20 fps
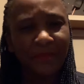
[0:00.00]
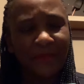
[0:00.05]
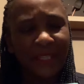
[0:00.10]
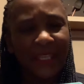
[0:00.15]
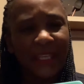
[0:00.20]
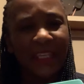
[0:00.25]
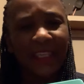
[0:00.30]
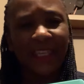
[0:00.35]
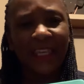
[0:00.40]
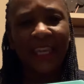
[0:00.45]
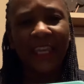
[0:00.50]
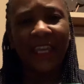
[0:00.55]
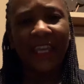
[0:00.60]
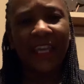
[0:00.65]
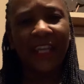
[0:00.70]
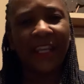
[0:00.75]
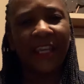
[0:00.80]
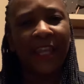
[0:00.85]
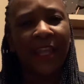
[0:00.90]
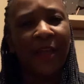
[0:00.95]

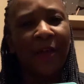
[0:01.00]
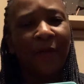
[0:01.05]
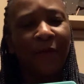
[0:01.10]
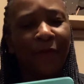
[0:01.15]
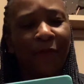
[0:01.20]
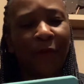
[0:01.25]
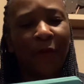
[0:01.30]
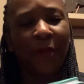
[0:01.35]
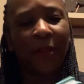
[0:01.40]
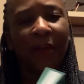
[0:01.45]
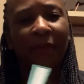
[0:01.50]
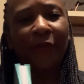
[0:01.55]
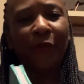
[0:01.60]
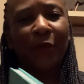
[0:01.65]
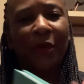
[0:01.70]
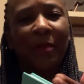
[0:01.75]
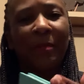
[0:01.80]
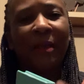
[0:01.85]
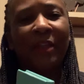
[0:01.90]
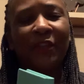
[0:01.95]
Again, full of, you
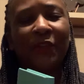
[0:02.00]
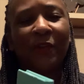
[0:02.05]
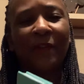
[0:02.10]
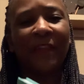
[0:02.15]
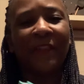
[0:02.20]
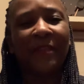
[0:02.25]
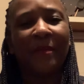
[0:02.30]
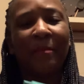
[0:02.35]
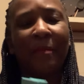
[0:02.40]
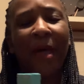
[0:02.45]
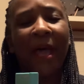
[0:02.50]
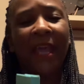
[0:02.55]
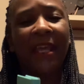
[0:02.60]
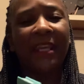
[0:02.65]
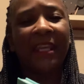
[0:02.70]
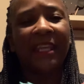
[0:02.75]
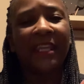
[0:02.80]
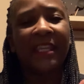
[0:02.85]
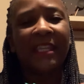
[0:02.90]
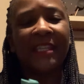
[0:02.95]
want to make sure that the
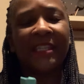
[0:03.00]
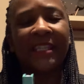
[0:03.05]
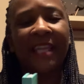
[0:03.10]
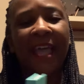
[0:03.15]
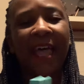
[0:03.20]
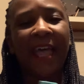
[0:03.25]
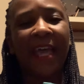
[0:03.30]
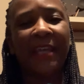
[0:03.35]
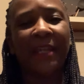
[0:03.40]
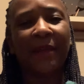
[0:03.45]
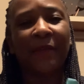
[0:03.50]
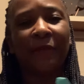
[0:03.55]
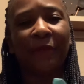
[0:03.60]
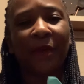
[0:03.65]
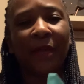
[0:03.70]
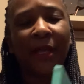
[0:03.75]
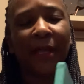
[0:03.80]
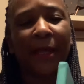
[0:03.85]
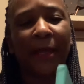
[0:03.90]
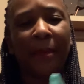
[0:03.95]
binding is kind
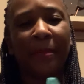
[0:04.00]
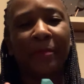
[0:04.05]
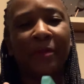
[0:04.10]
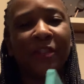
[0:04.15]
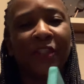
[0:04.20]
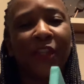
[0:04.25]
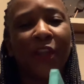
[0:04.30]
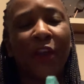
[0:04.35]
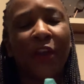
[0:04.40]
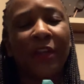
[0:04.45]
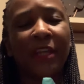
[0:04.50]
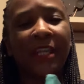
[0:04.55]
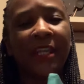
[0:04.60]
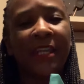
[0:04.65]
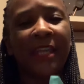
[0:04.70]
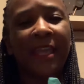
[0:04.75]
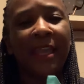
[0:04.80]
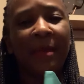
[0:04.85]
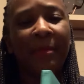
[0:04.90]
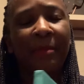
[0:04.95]
of
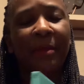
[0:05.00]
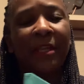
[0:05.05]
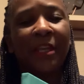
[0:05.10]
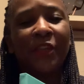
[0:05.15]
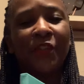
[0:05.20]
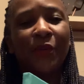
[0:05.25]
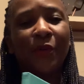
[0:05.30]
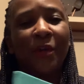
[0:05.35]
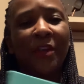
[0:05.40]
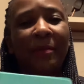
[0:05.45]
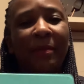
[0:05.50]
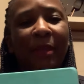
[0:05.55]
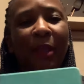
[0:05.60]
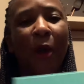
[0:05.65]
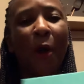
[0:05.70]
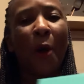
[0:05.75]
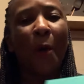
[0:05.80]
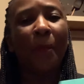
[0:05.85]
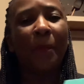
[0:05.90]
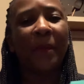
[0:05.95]
sturdy, because you're going to be
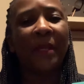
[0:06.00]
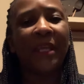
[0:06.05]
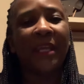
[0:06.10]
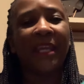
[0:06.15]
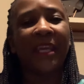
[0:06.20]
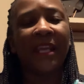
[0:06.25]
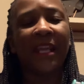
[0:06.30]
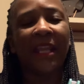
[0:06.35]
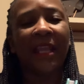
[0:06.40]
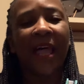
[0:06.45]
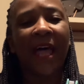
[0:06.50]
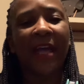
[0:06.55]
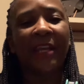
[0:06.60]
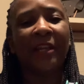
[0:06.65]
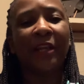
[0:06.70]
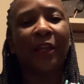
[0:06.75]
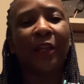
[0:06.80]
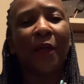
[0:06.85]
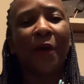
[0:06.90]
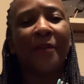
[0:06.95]
opening it a lot
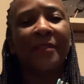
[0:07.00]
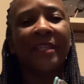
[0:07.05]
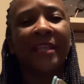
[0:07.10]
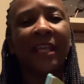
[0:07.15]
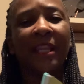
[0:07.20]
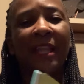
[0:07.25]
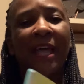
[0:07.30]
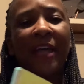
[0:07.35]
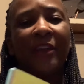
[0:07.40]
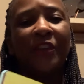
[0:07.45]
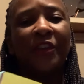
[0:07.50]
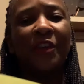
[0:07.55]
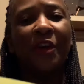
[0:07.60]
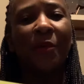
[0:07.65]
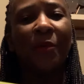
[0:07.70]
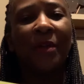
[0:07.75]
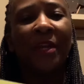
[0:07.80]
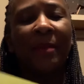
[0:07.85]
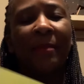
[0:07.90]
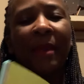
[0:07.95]
and closing a lot. You
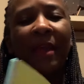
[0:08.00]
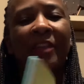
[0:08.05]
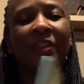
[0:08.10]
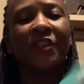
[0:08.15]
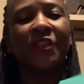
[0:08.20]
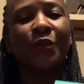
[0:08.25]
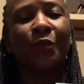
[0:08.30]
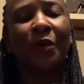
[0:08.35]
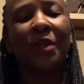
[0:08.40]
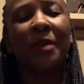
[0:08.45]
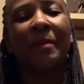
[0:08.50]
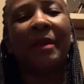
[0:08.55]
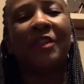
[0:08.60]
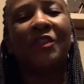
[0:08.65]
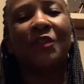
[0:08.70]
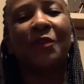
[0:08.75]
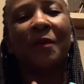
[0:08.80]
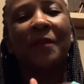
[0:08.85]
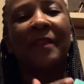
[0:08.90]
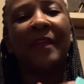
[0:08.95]
want to make
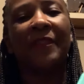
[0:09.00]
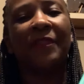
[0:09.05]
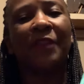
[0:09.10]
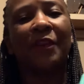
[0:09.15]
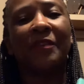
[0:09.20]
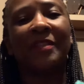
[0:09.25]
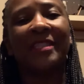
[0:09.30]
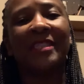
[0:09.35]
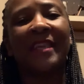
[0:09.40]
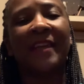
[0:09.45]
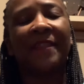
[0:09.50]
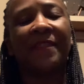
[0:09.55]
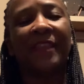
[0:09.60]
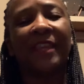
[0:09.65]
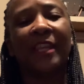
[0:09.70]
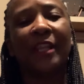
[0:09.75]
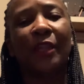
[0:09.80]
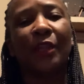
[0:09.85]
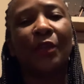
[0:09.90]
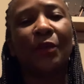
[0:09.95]
sure that there's
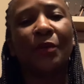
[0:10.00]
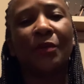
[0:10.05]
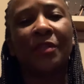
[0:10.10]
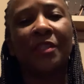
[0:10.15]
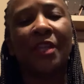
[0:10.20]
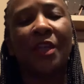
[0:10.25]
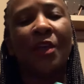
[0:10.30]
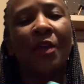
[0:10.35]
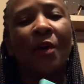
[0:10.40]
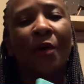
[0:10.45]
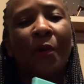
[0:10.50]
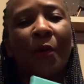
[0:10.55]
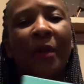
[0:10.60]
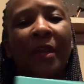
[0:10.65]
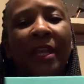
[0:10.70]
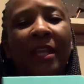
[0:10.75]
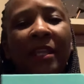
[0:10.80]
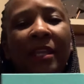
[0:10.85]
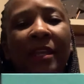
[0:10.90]
nothing loose or any